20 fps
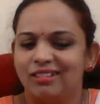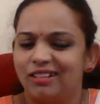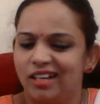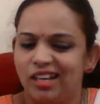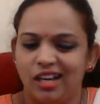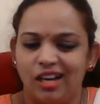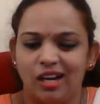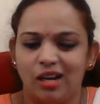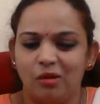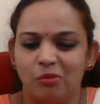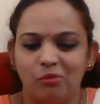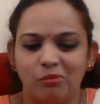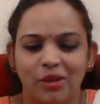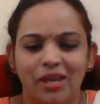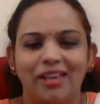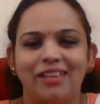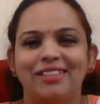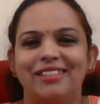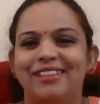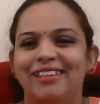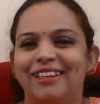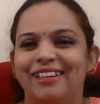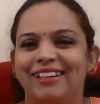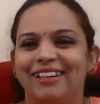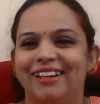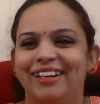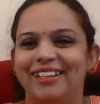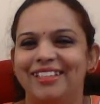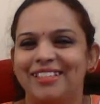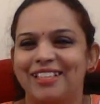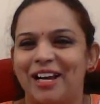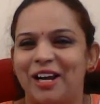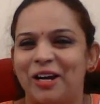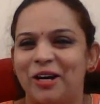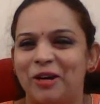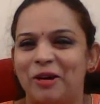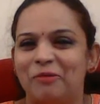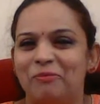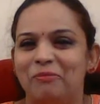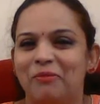Amazing, guys.
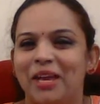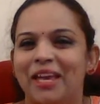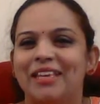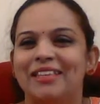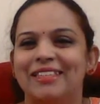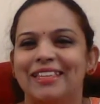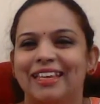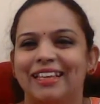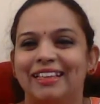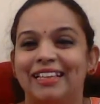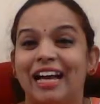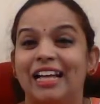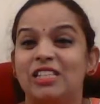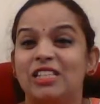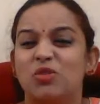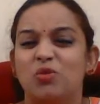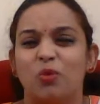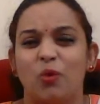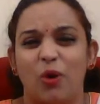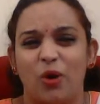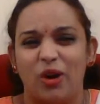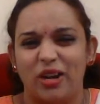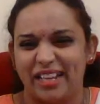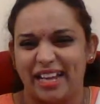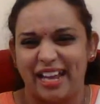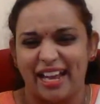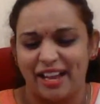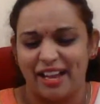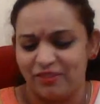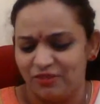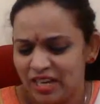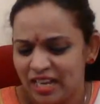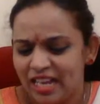Amazing. That's what I have.